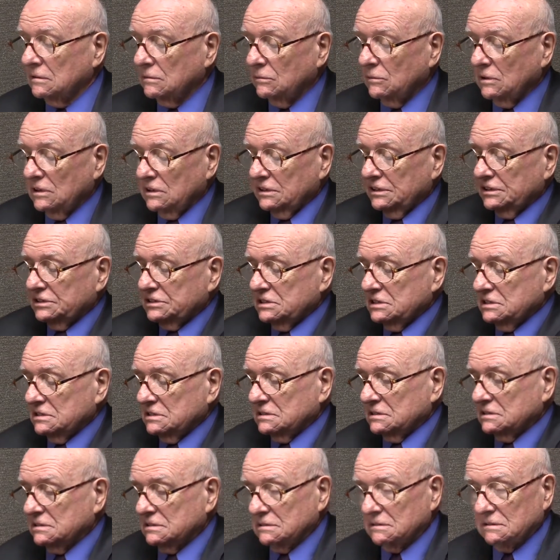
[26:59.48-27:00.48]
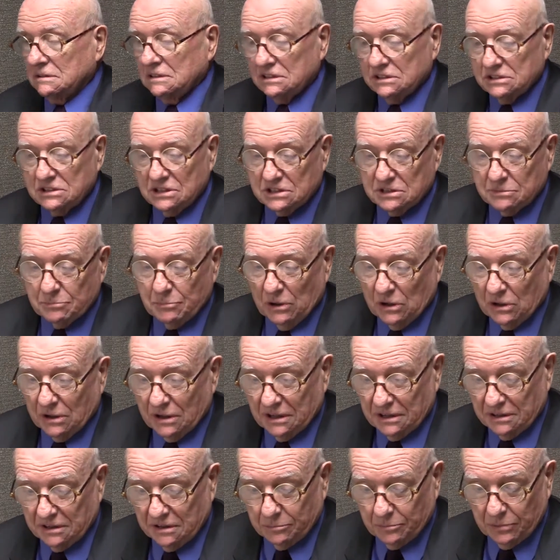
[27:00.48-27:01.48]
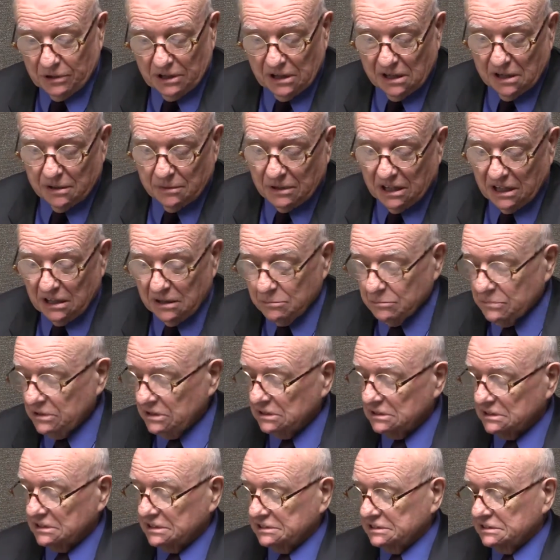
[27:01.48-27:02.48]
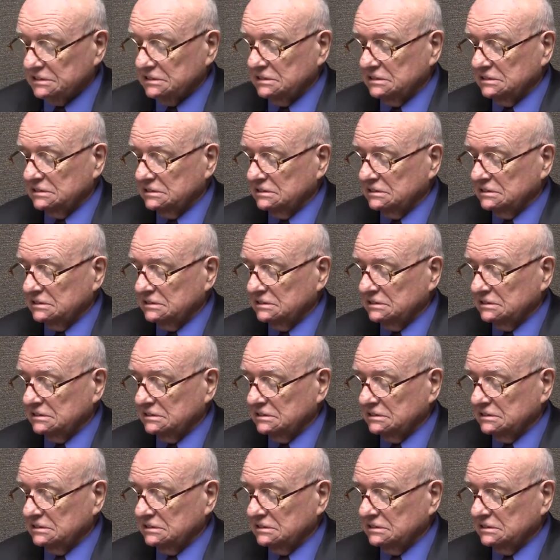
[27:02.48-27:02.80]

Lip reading: Well, this is part of the PMA building.